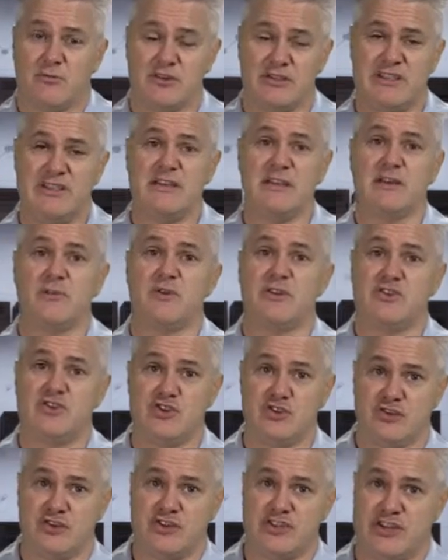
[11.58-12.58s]
we're dealing
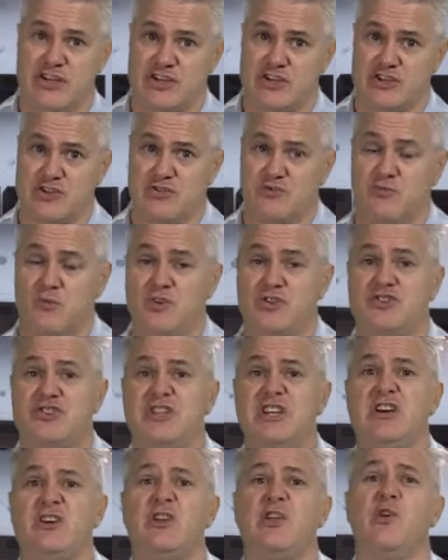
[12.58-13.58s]
with jurisdictional, we're
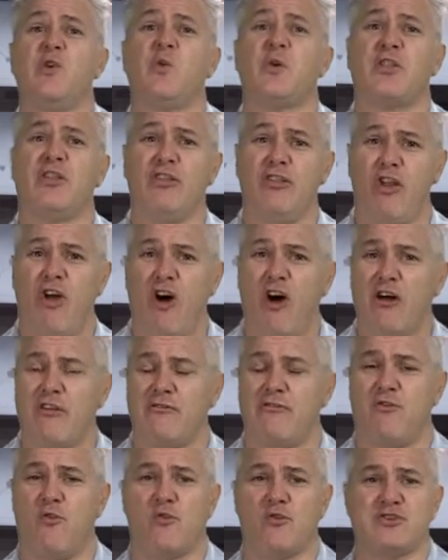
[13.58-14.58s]
dealing with
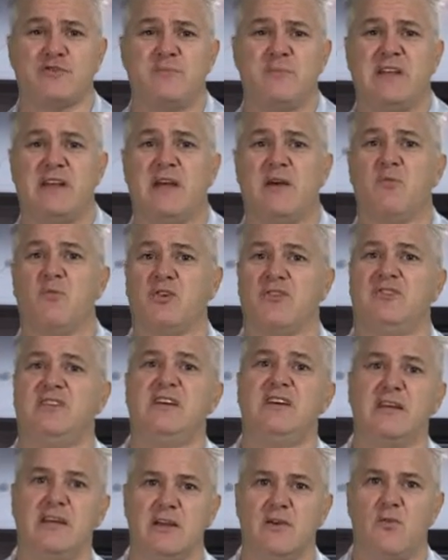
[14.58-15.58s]
law enforcement, and we're
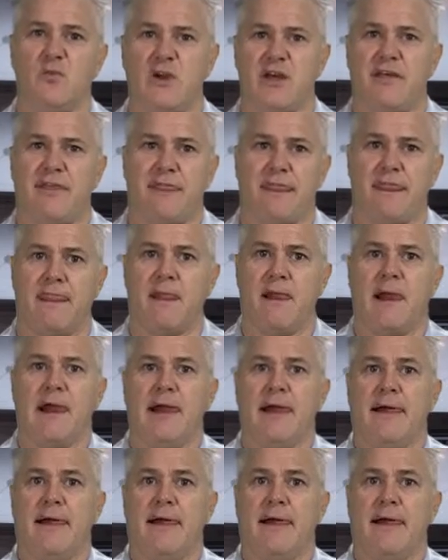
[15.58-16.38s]
dealing with